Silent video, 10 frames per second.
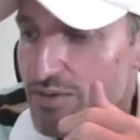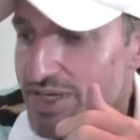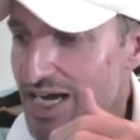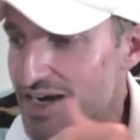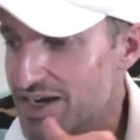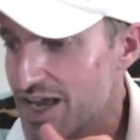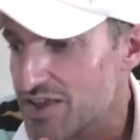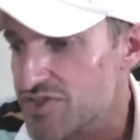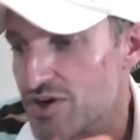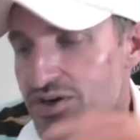coming out at
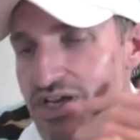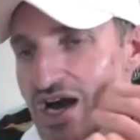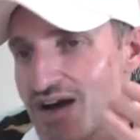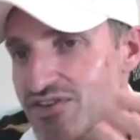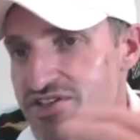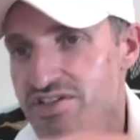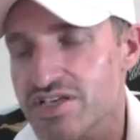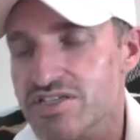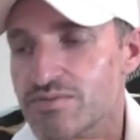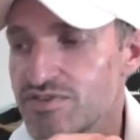8:30.
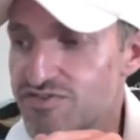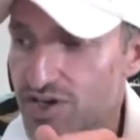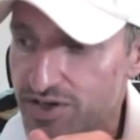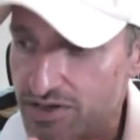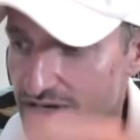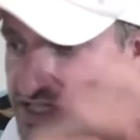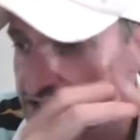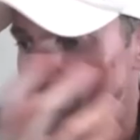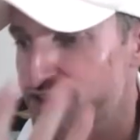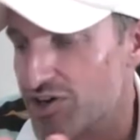Obviously, it's going to be very
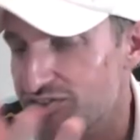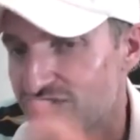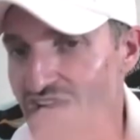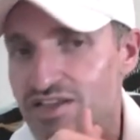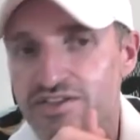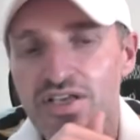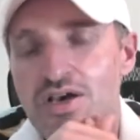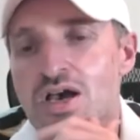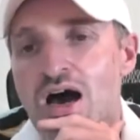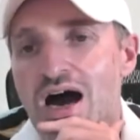aggressive, very violent.
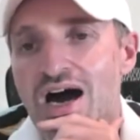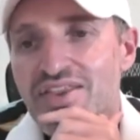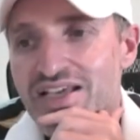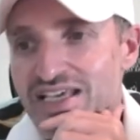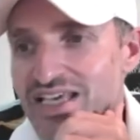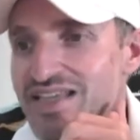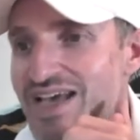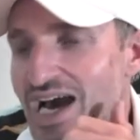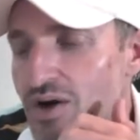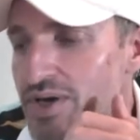The key
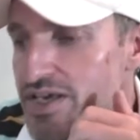now